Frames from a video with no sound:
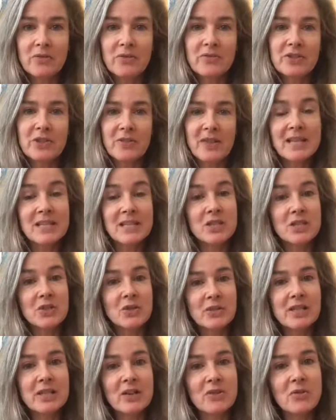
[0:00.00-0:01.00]
So that's
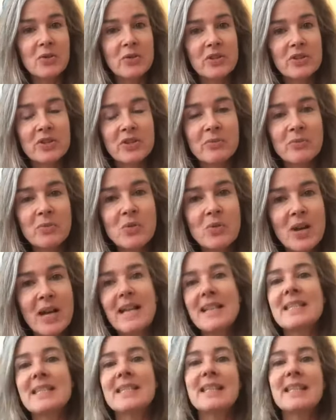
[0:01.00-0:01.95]
yourself with a small s,